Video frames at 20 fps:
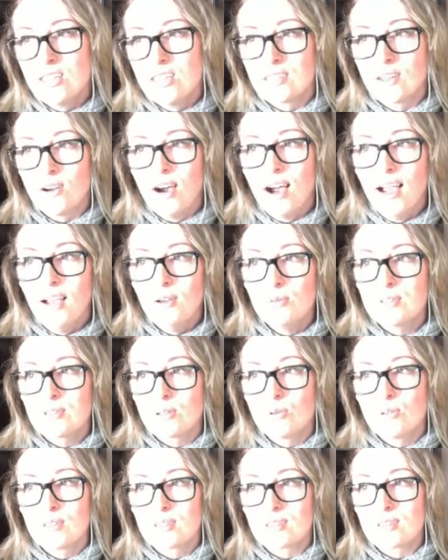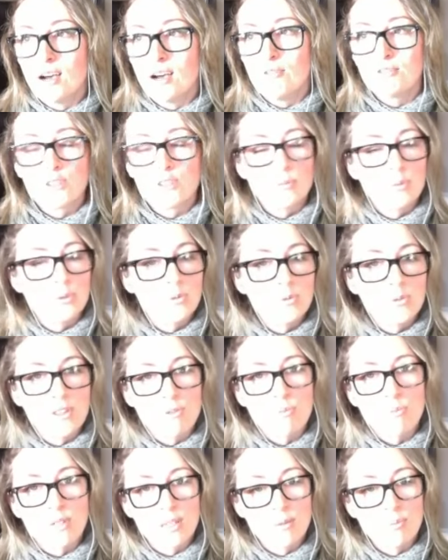So I was always comfortable with
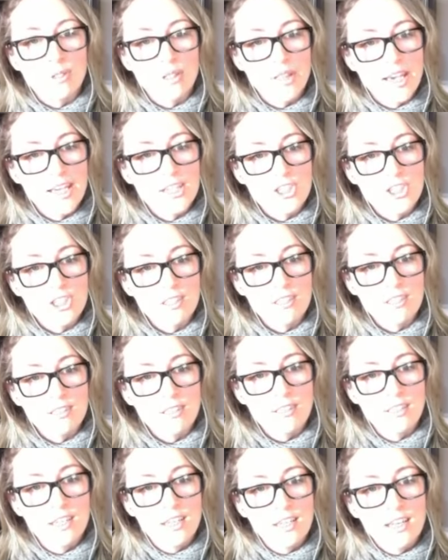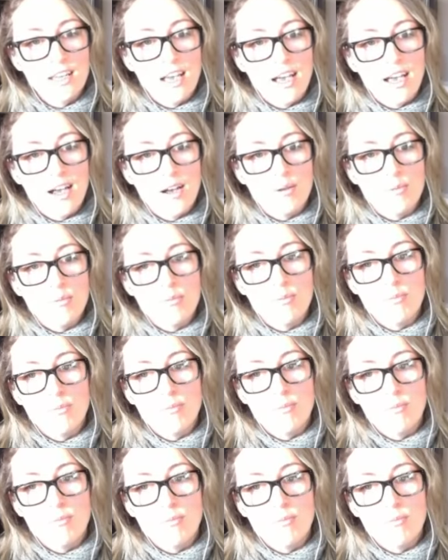manipulation. And